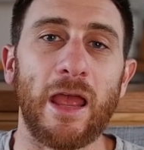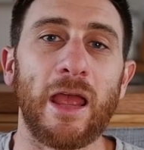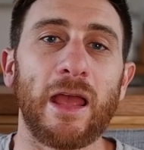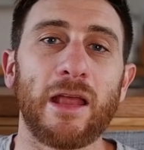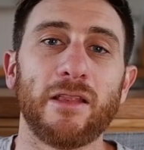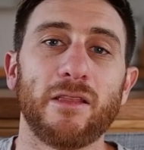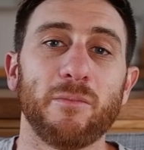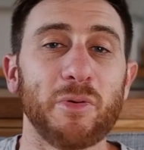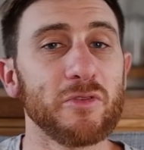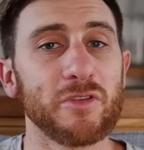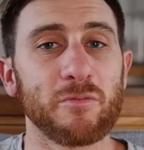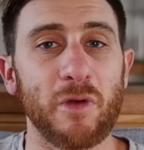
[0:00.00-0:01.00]
and the
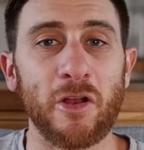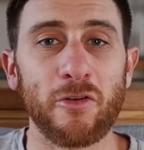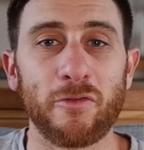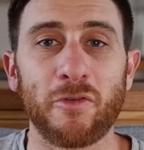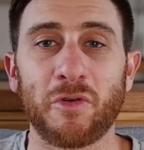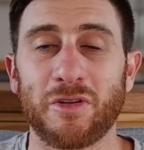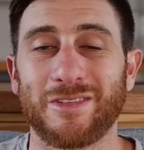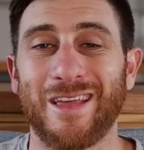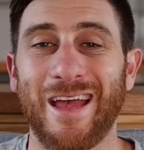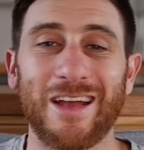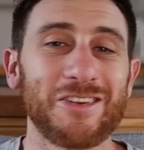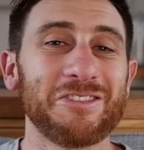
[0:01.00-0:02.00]
built-in microphone is
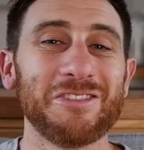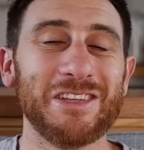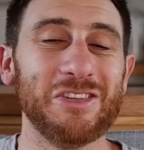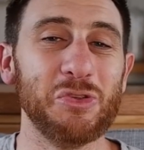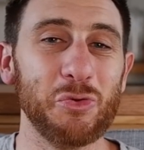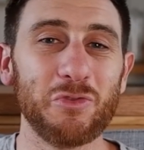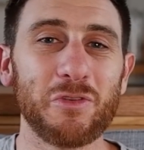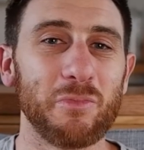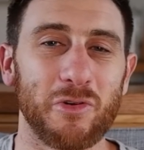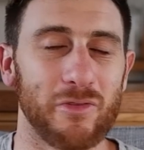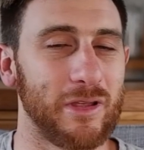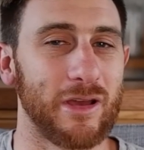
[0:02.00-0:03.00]
actually
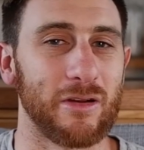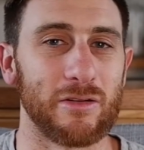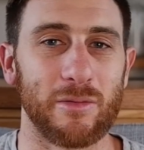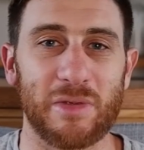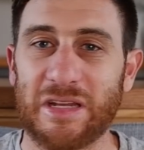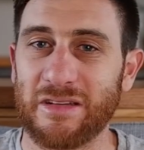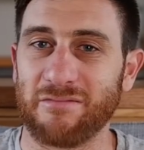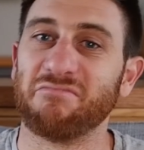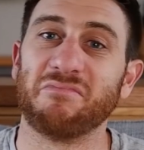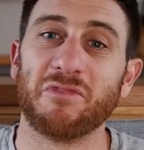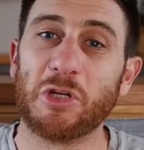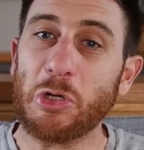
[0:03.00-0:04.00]
usable now. I mean,
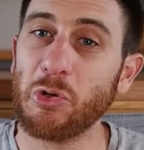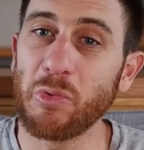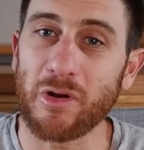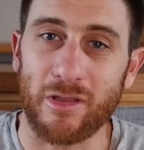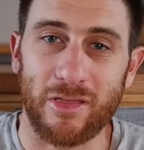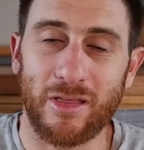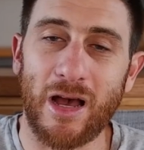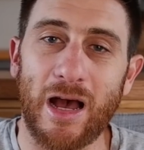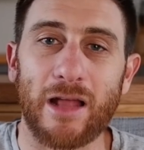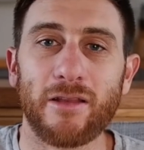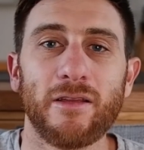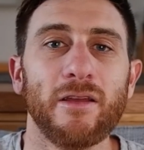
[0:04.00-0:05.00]
who would have
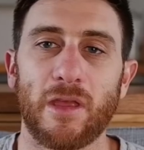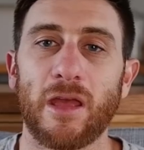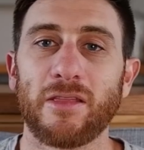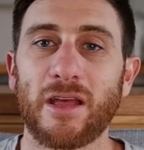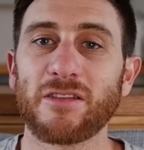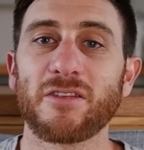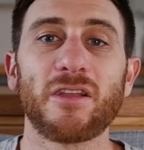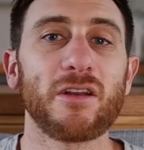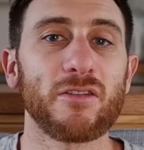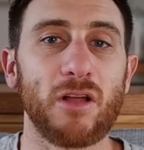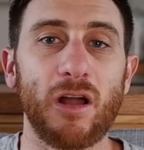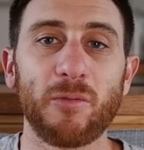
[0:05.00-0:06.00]
thought? And that's led
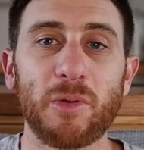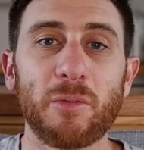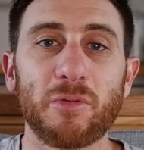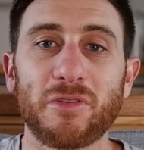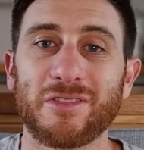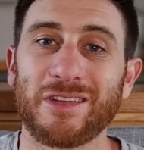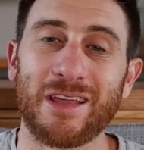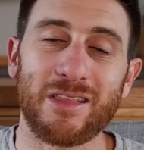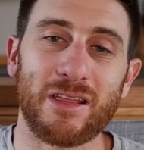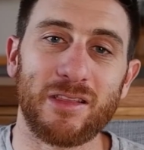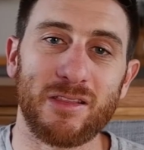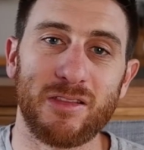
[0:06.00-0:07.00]
a lot of people to say
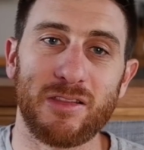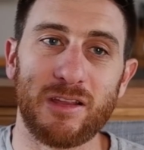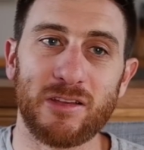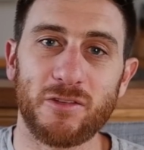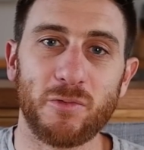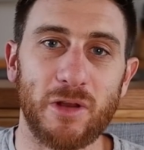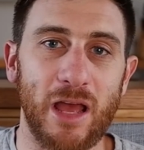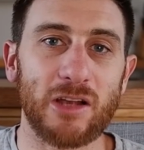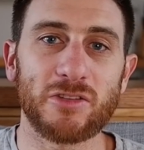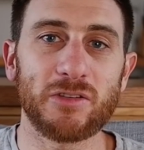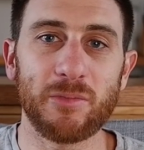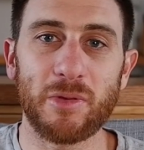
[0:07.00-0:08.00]
that this would
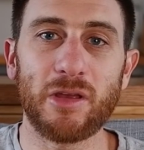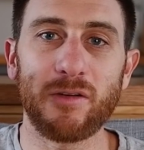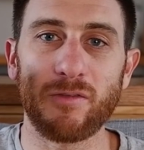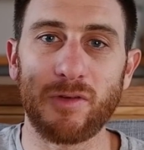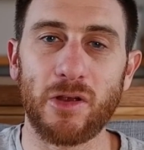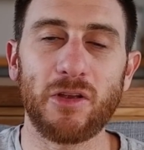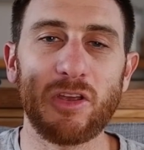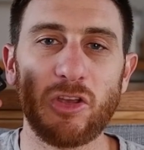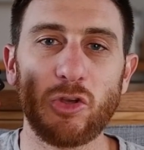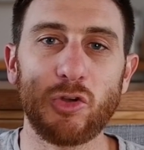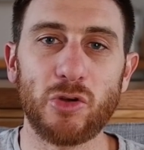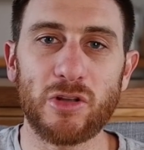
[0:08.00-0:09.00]
actually be a very
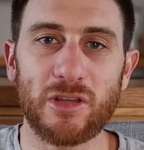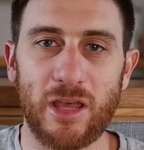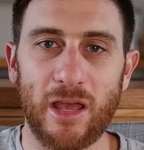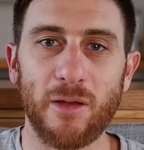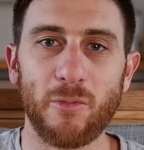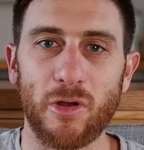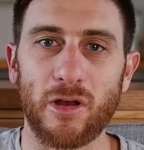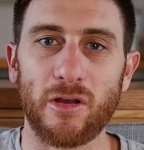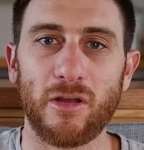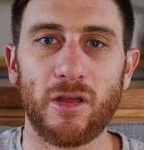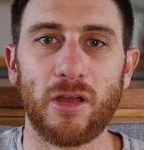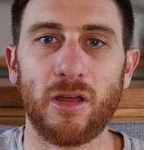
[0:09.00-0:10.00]
good
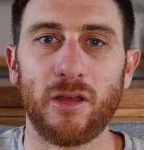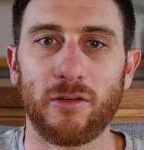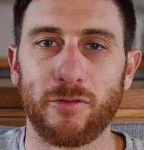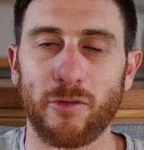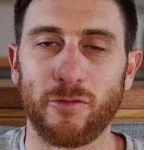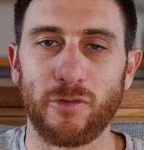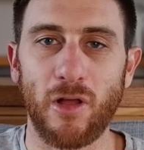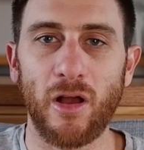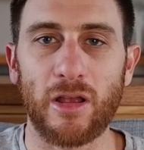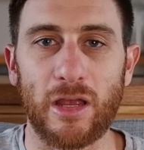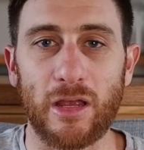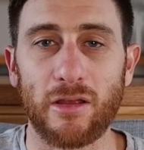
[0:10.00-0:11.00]
camera for
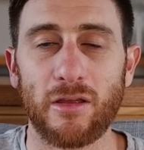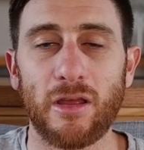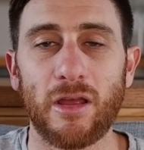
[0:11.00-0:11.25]
vlogging.